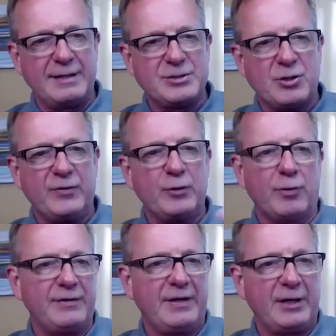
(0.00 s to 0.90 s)
And so if you
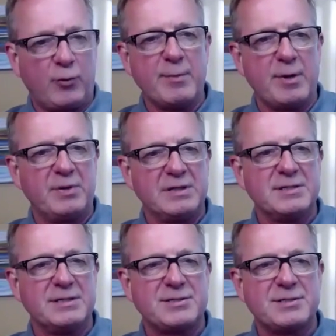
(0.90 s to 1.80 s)
were in the equipment
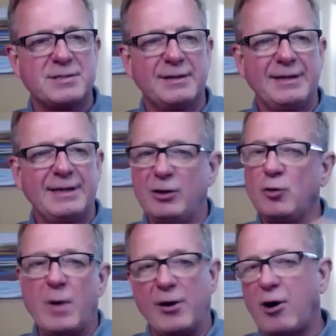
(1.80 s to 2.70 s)
business, if
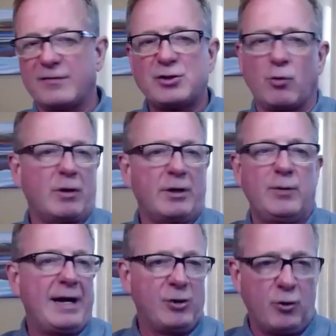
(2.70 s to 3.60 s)
you went offshore,
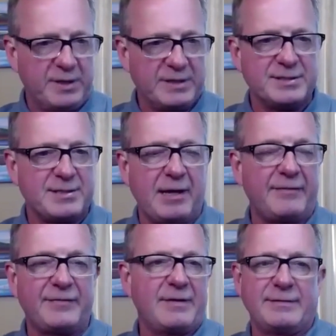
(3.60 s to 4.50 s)
you had no business left.